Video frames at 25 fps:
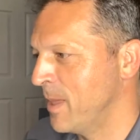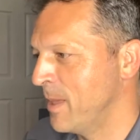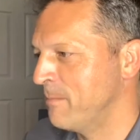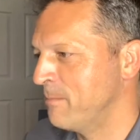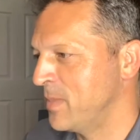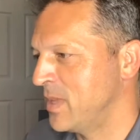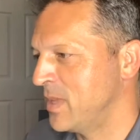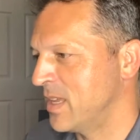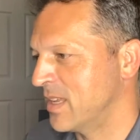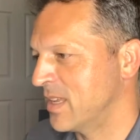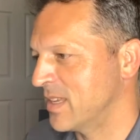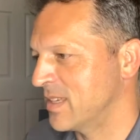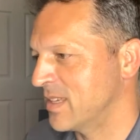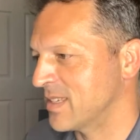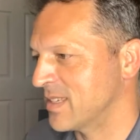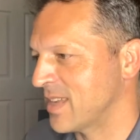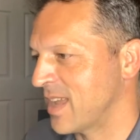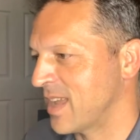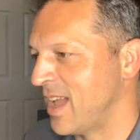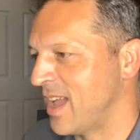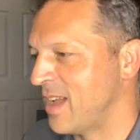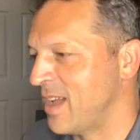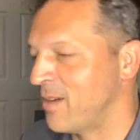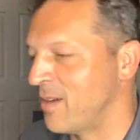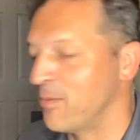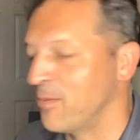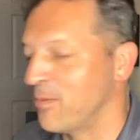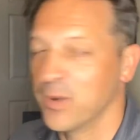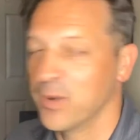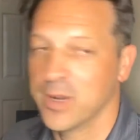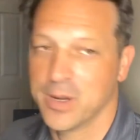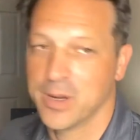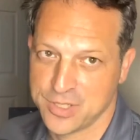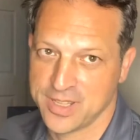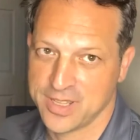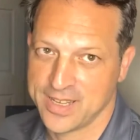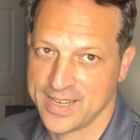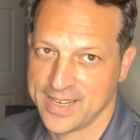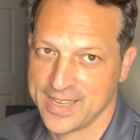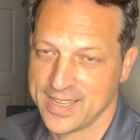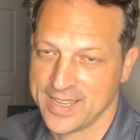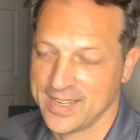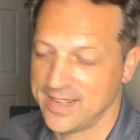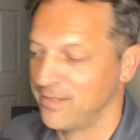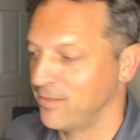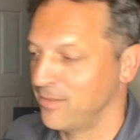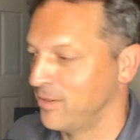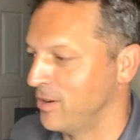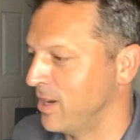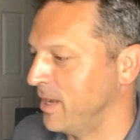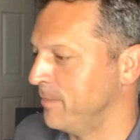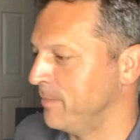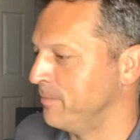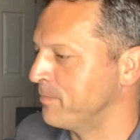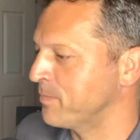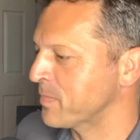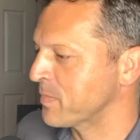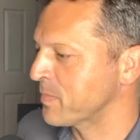because I want to make sure that I get it right.